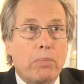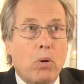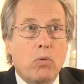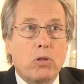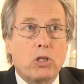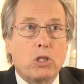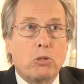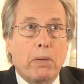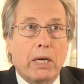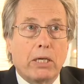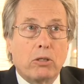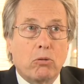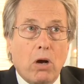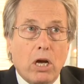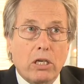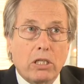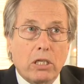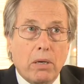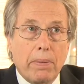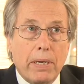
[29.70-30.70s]
both
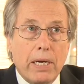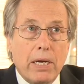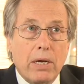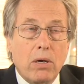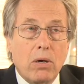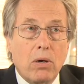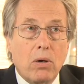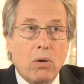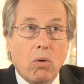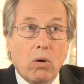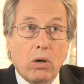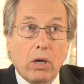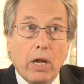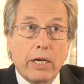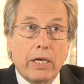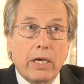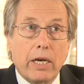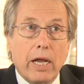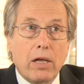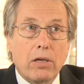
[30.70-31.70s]
spectroscopy, or
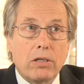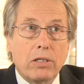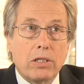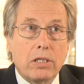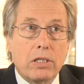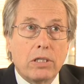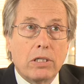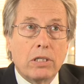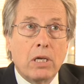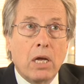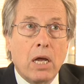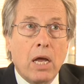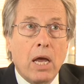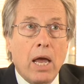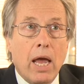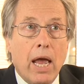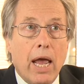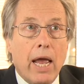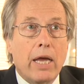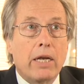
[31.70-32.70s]
light analysis,
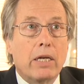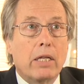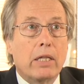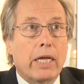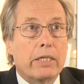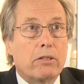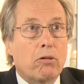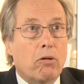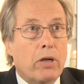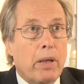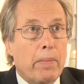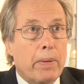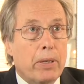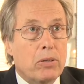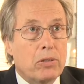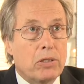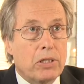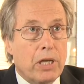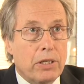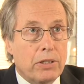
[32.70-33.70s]
and electrochemical
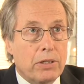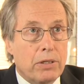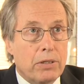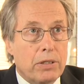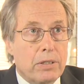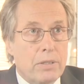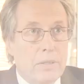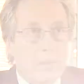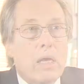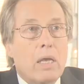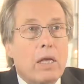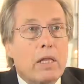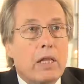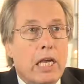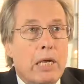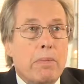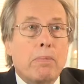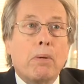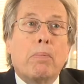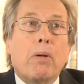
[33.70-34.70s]
sensors. The
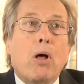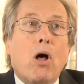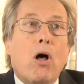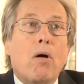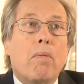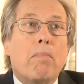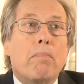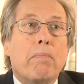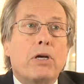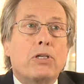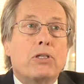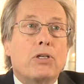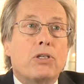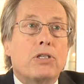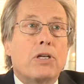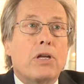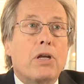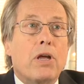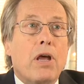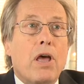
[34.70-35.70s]
HemoPalm
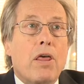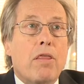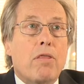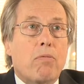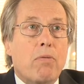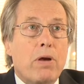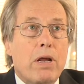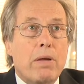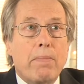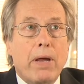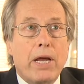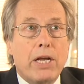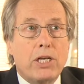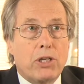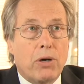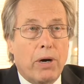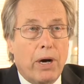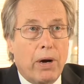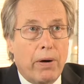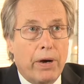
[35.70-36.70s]
measures three
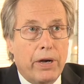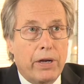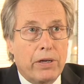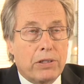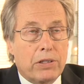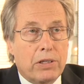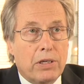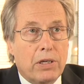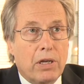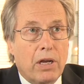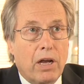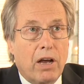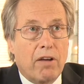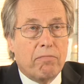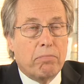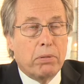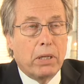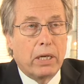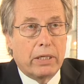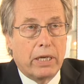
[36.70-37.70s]
major areas
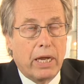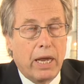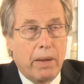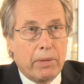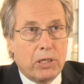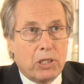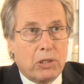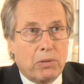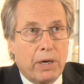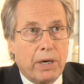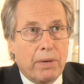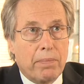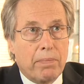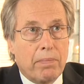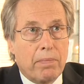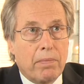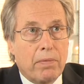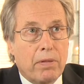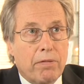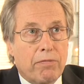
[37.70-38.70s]
of blood chemistry.
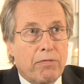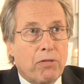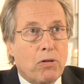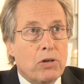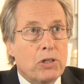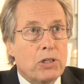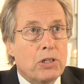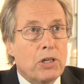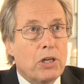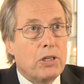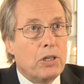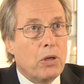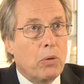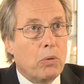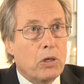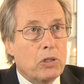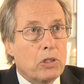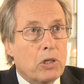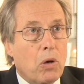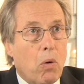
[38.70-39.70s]
The first,
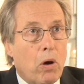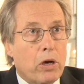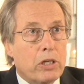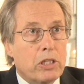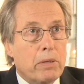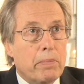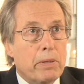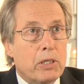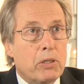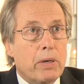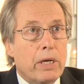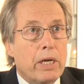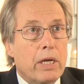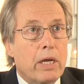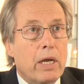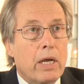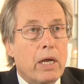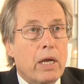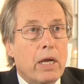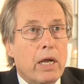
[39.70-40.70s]
known as co-oximetry,
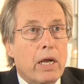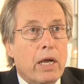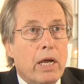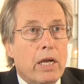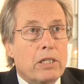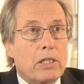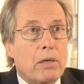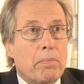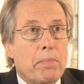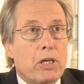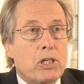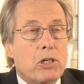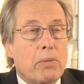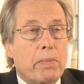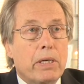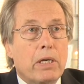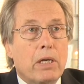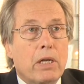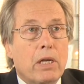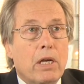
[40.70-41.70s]
is a
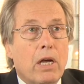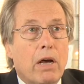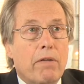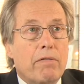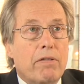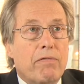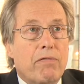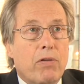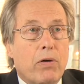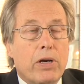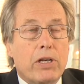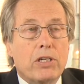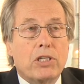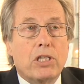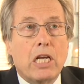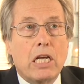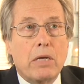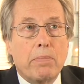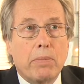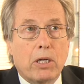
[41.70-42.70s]
measurement of the
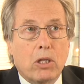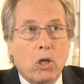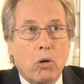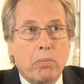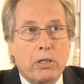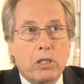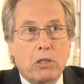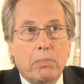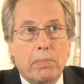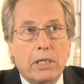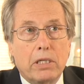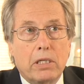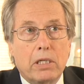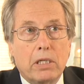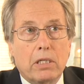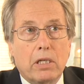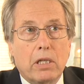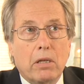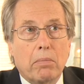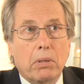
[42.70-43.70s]
various hemoglobin
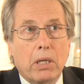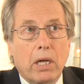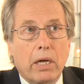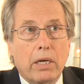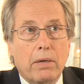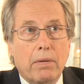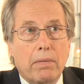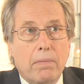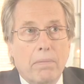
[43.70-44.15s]
species in the blood.